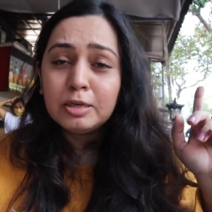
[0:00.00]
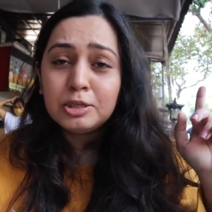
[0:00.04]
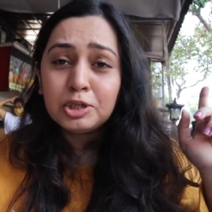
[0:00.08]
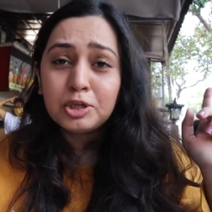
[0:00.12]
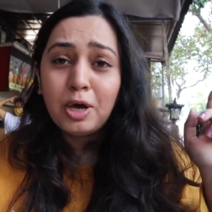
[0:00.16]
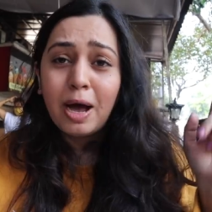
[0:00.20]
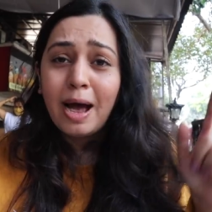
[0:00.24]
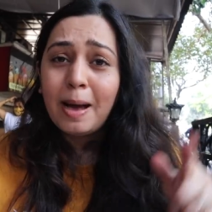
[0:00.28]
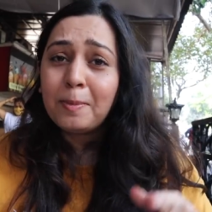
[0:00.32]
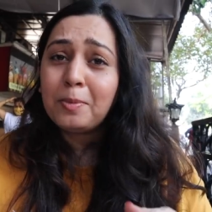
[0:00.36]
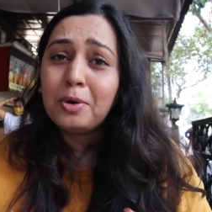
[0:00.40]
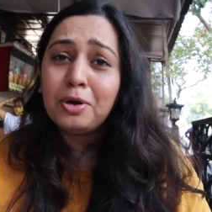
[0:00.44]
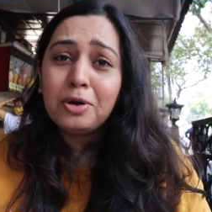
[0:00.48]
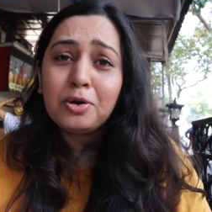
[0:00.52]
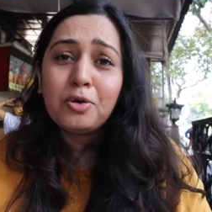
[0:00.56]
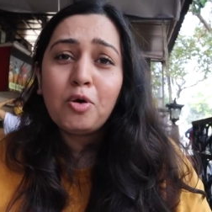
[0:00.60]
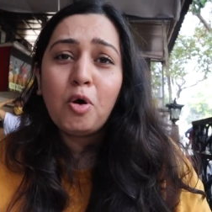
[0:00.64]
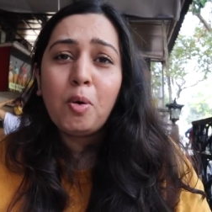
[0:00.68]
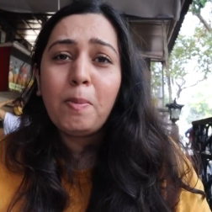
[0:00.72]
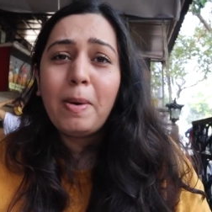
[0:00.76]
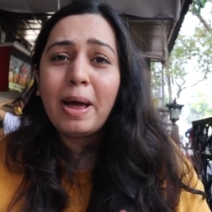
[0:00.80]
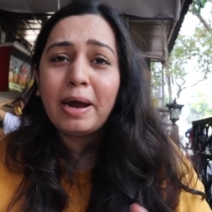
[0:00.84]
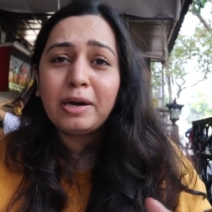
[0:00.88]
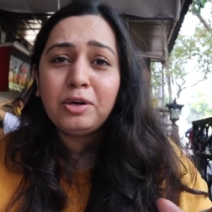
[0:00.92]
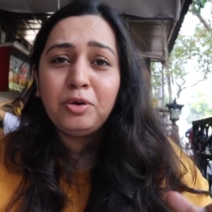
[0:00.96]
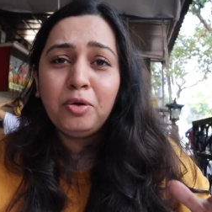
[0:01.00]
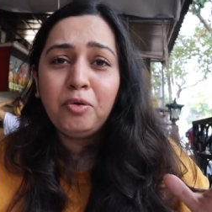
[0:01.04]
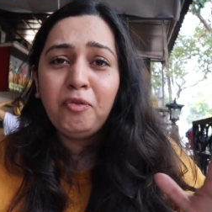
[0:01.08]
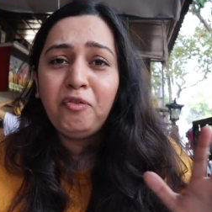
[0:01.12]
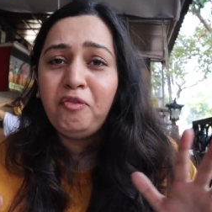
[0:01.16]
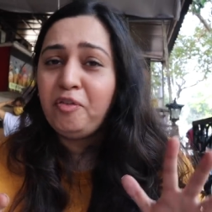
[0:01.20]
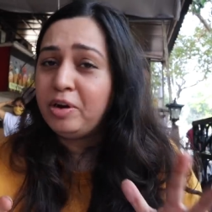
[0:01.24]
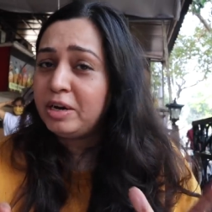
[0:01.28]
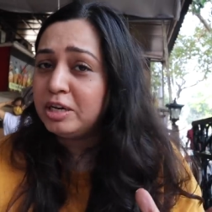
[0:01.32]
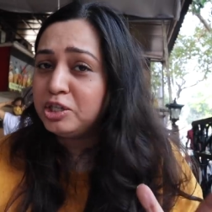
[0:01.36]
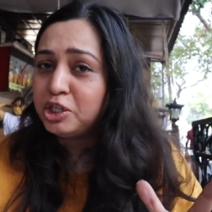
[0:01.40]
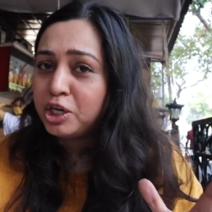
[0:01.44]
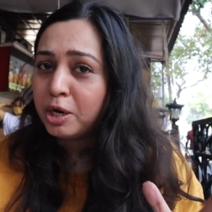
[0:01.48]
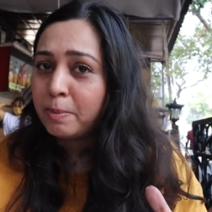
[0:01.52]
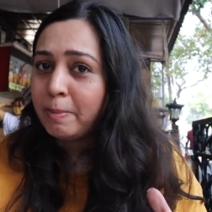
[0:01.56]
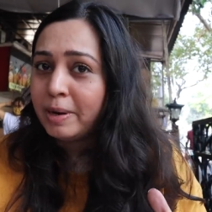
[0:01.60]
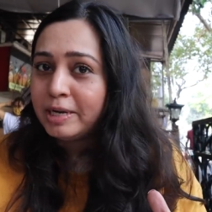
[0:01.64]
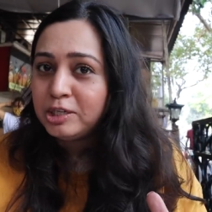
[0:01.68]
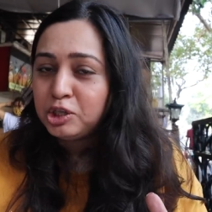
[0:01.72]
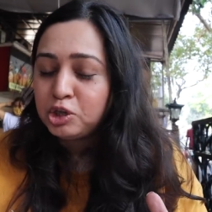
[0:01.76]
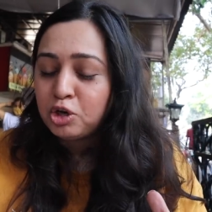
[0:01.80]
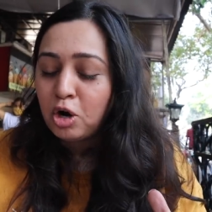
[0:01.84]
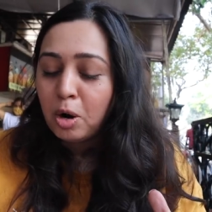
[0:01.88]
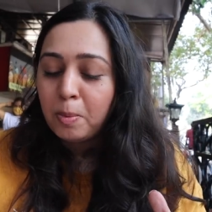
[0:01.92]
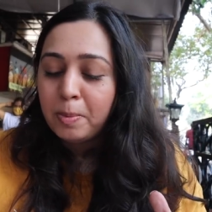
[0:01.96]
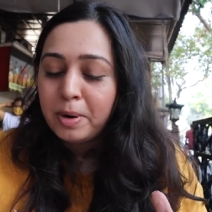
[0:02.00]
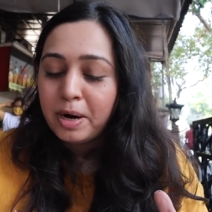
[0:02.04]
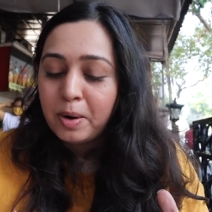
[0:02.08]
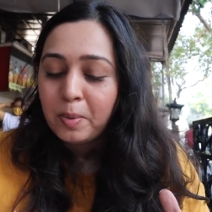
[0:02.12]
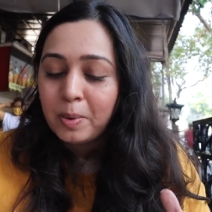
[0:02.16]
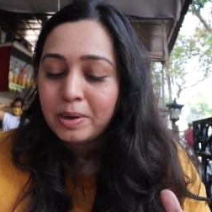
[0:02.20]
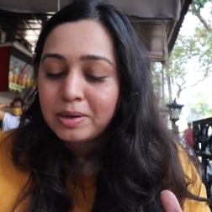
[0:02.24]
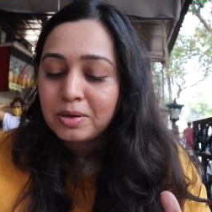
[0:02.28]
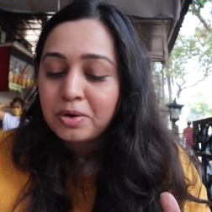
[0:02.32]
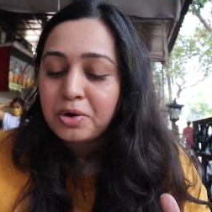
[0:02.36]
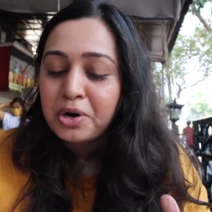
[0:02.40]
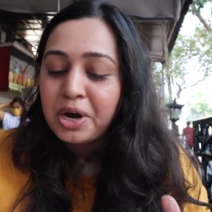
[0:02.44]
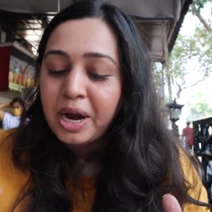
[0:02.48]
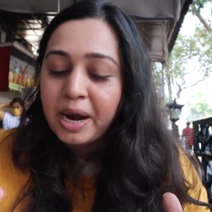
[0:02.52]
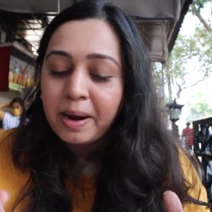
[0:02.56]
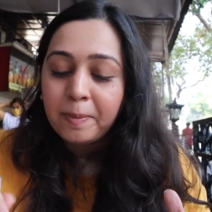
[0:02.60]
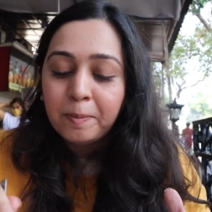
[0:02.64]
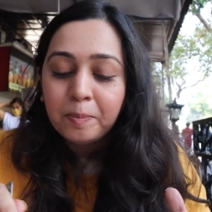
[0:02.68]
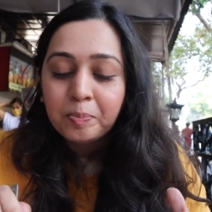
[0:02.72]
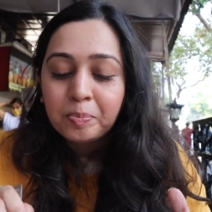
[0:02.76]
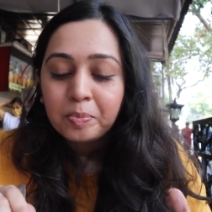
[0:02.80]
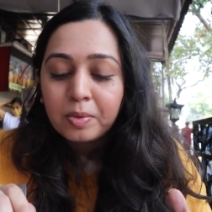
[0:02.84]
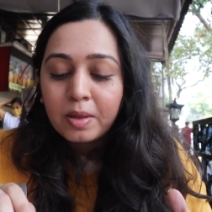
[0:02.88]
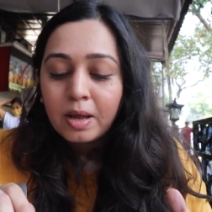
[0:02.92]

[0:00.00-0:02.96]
So I'm going to go back to finishing my strawberry with cream.